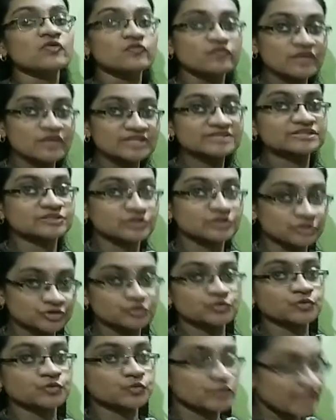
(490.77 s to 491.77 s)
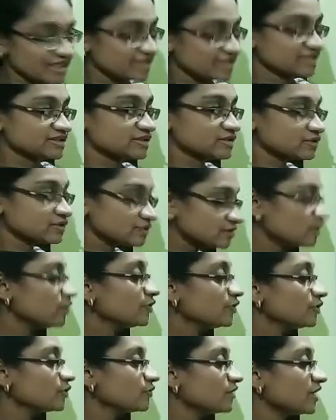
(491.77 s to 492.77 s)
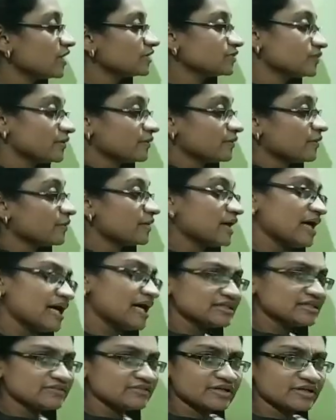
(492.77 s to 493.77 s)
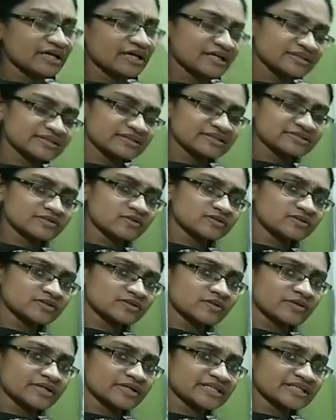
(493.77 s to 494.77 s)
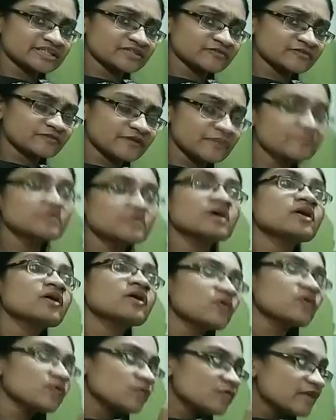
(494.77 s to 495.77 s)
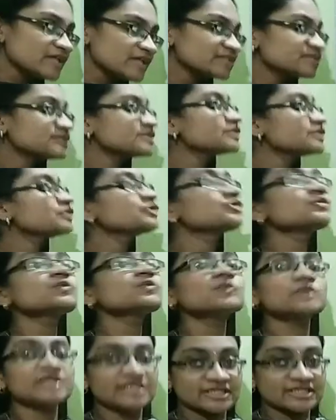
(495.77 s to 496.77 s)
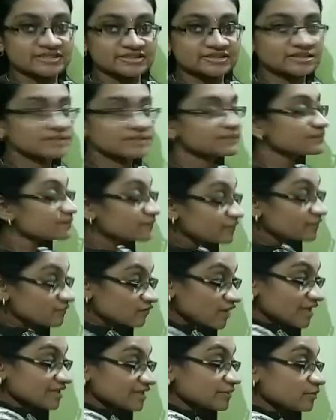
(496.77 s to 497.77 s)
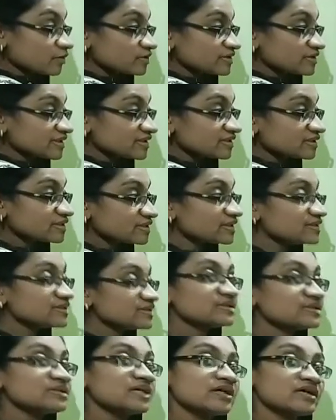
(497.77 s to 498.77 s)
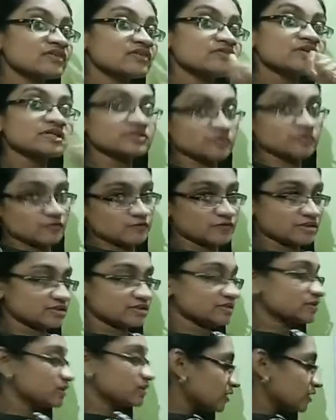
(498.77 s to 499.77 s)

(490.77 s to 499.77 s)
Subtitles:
west to east. So, you want to remember. And our Earth is also rotating from west to east. What about this? This is the reverse of this.